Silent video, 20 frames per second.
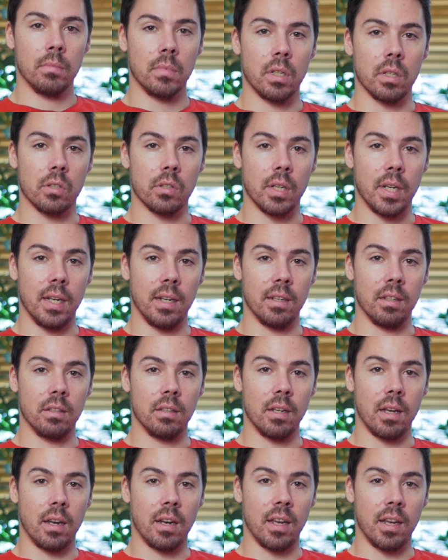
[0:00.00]
Does eating
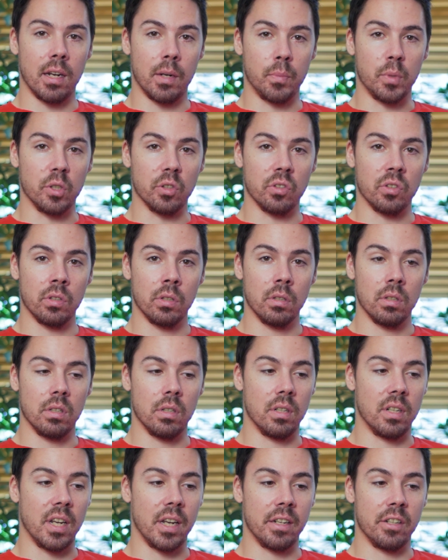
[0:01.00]
dead animals
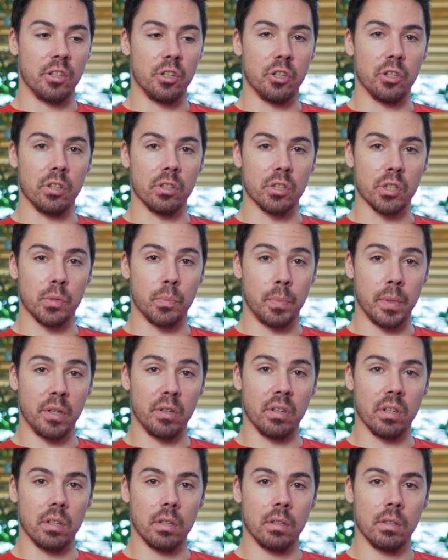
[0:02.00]
deaden your
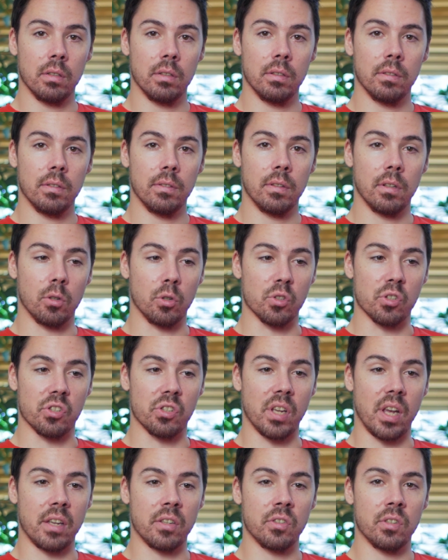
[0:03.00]
spirit or
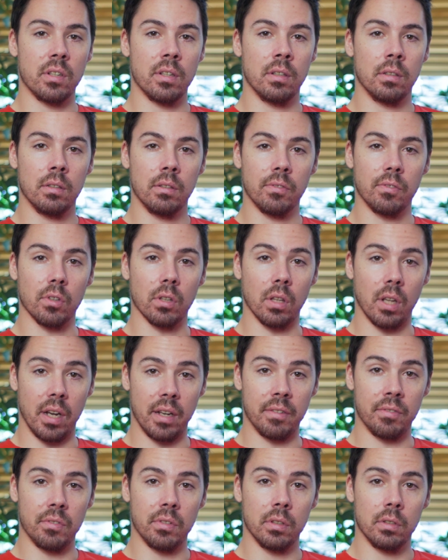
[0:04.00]
zest for
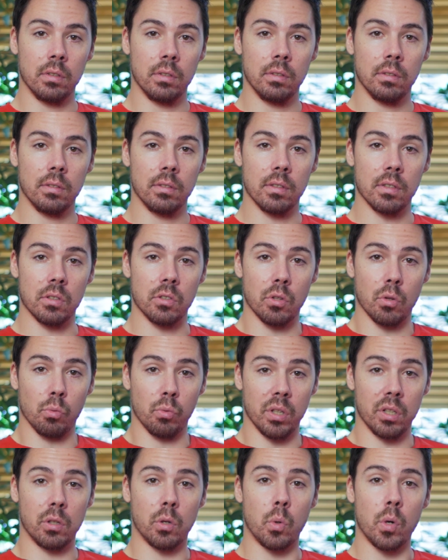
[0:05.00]
life? Is the
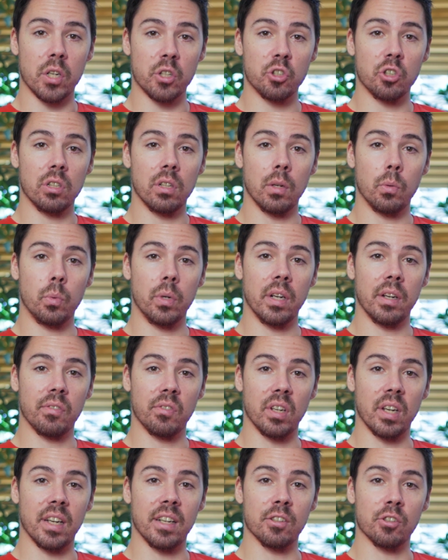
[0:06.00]
real question that we
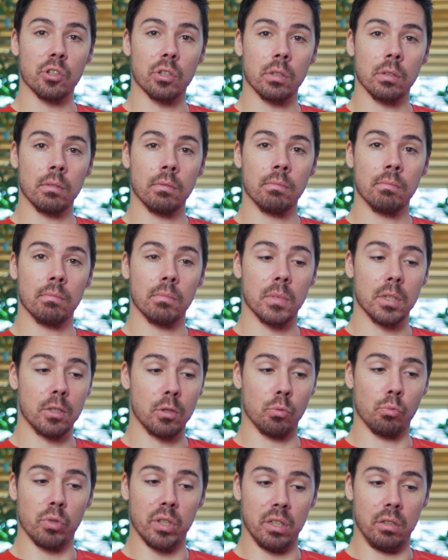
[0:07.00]
have to answer. It's
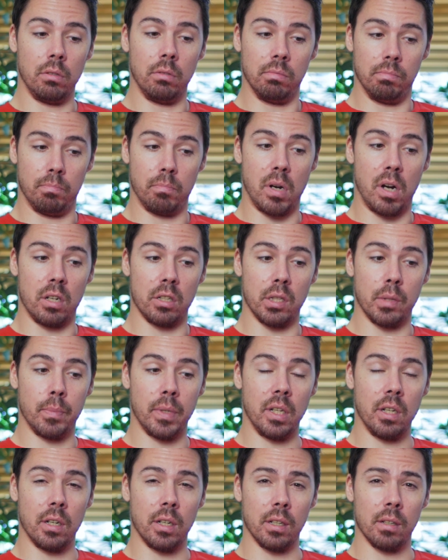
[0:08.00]
a real
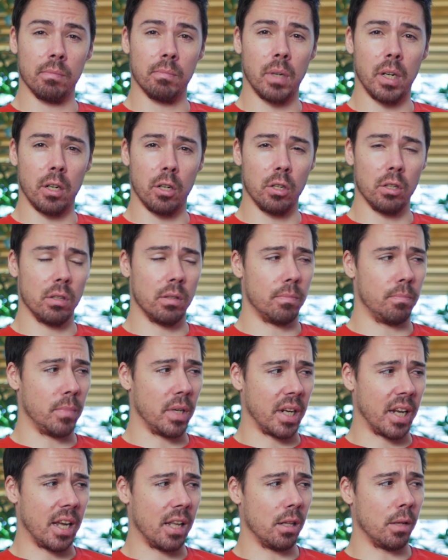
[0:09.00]
possibility. I heard
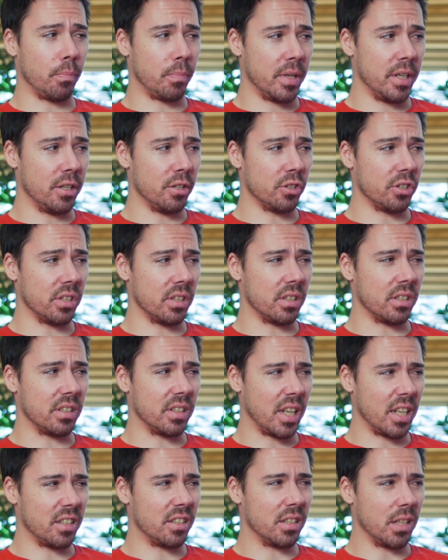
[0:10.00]
Mikhaila Peterson
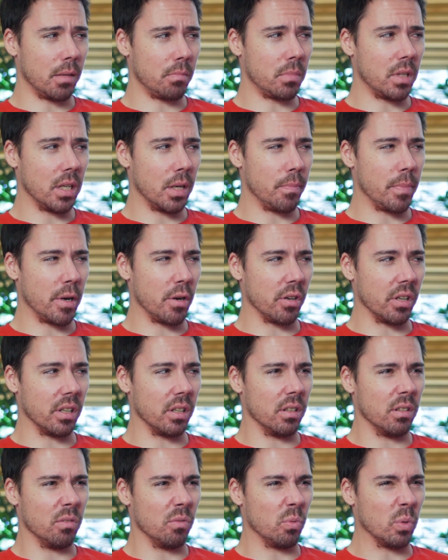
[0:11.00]
said something about it,
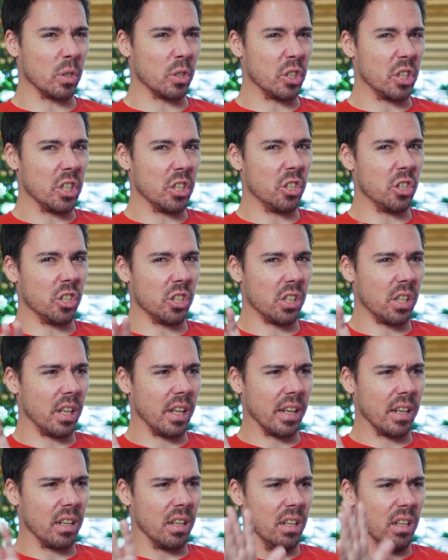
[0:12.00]
where she's just
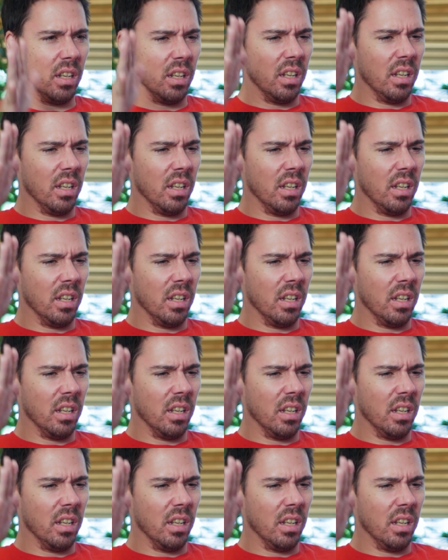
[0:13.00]
like